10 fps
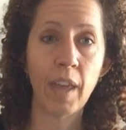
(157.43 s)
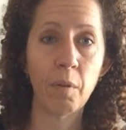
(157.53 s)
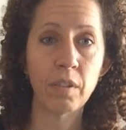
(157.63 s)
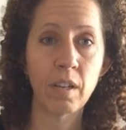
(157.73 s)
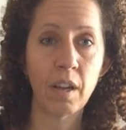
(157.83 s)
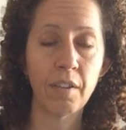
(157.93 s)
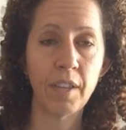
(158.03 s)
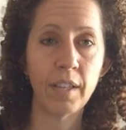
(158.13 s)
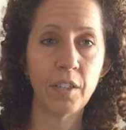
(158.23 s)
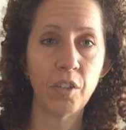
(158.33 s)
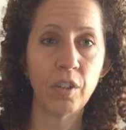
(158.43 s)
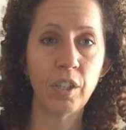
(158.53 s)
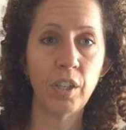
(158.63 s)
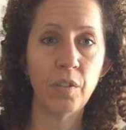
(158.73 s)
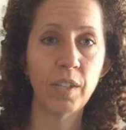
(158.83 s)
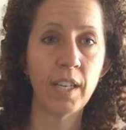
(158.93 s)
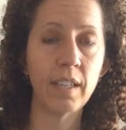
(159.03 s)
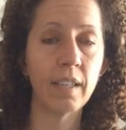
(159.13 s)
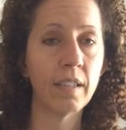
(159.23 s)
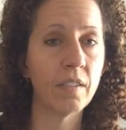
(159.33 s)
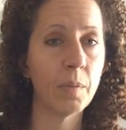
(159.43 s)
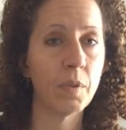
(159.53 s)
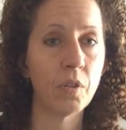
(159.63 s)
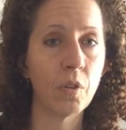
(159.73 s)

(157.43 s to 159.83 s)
That was another thing that you can use. Anything that's similar